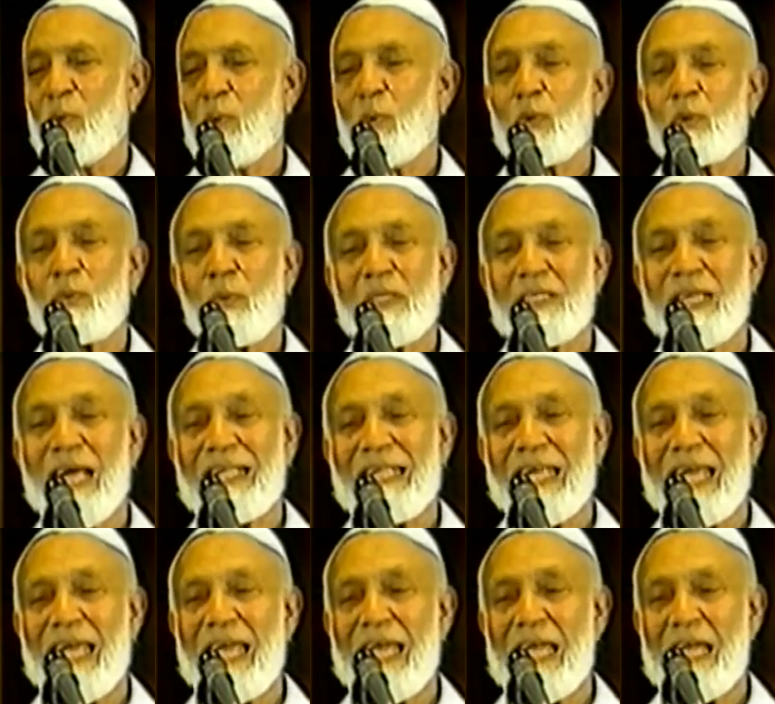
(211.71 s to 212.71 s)
Whose words are
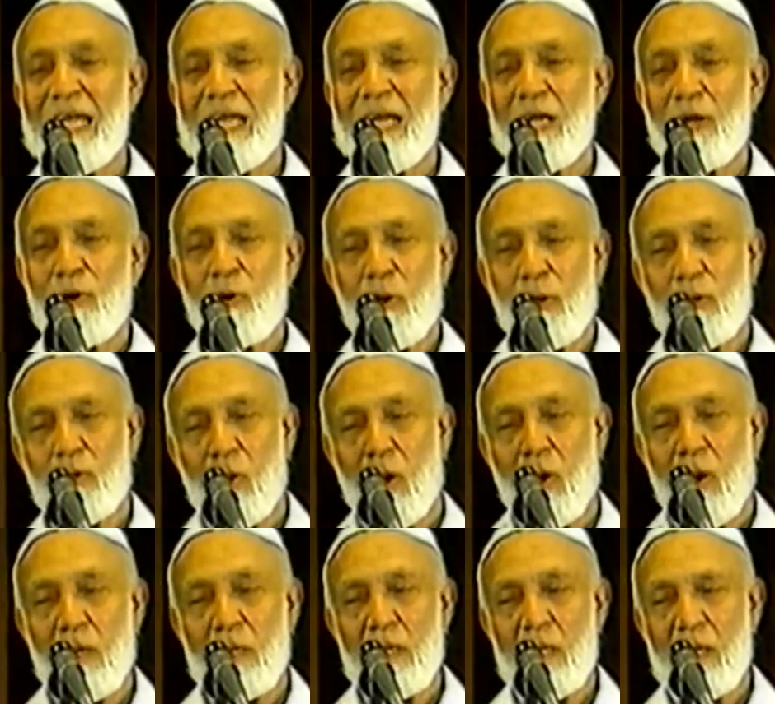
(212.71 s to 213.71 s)
they? Not
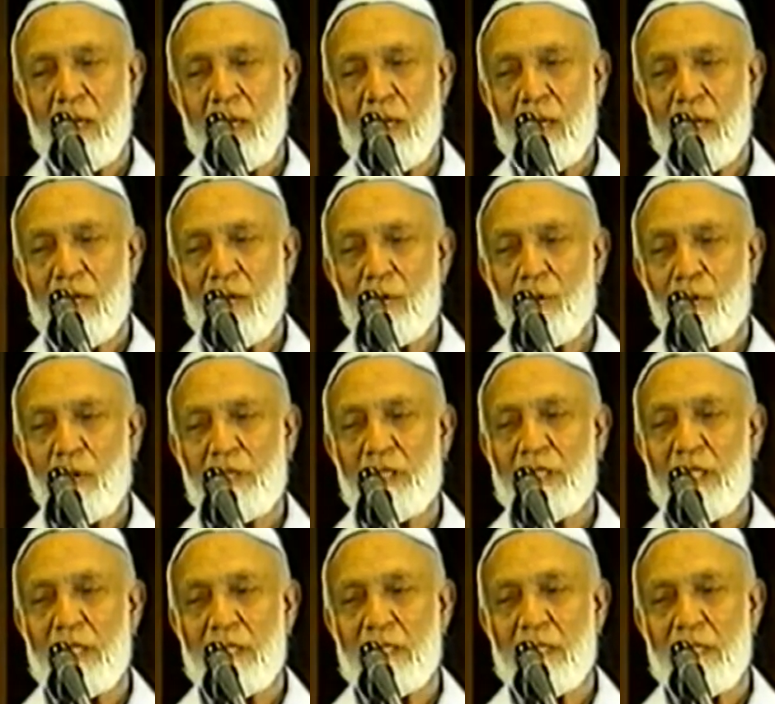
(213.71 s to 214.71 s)
God, not
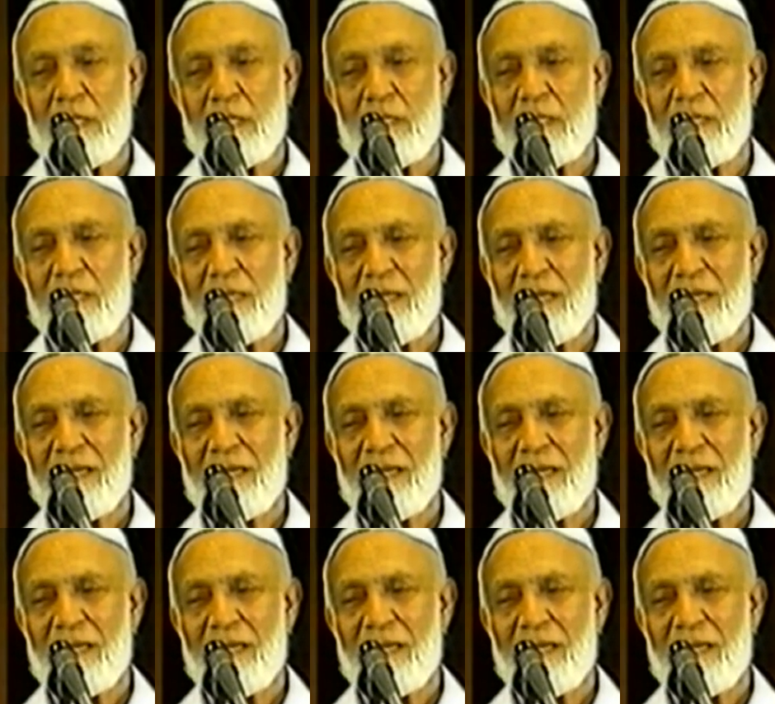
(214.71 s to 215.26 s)
Jesus,